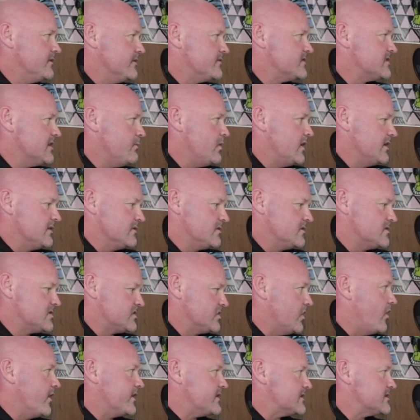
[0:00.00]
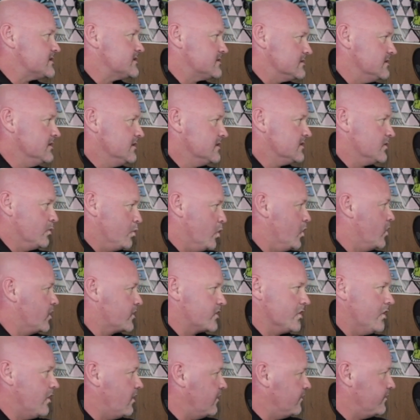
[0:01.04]
If someone cites the
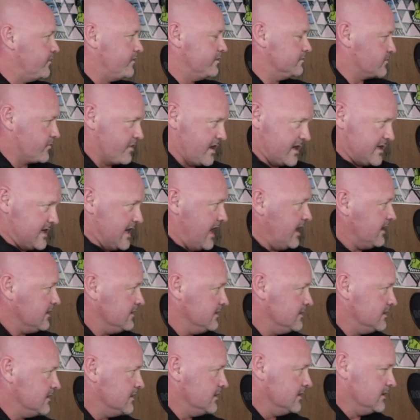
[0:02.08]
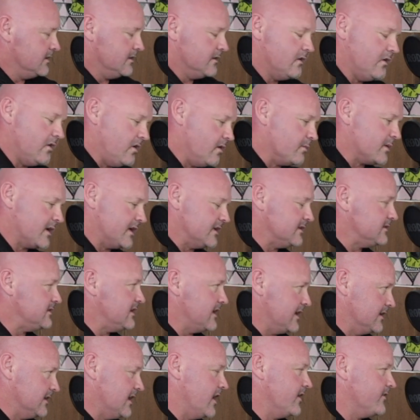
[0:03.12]
work of Greg Young, I'm going to
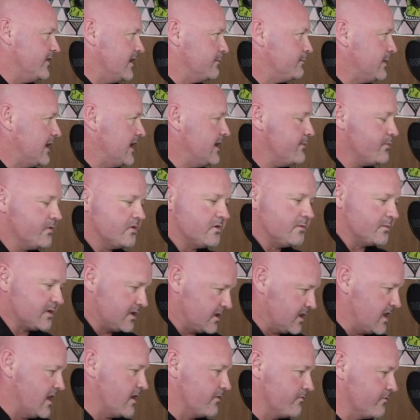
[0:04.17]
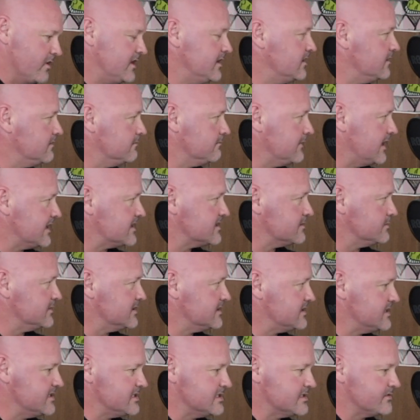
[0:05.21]
download that paper and I'm going to go and read it and make some
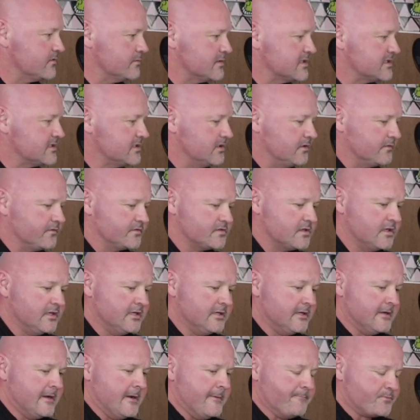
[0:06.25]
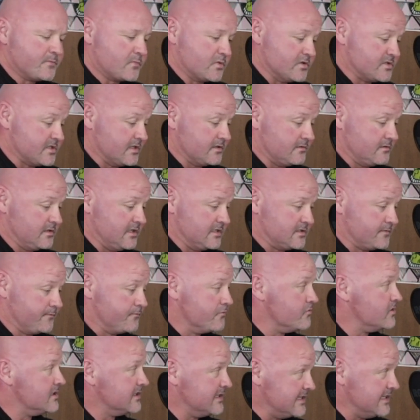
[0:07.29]
decisions for myself because it's
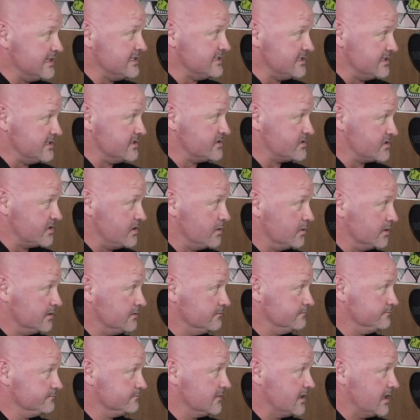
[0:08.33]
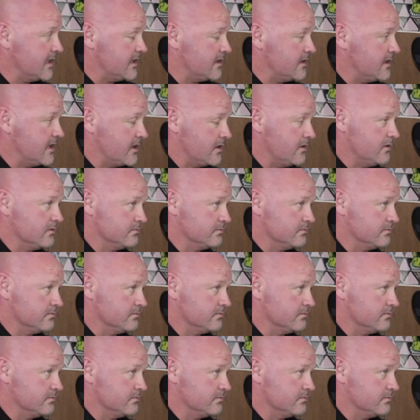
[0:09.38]
really easy to skew it. Okay.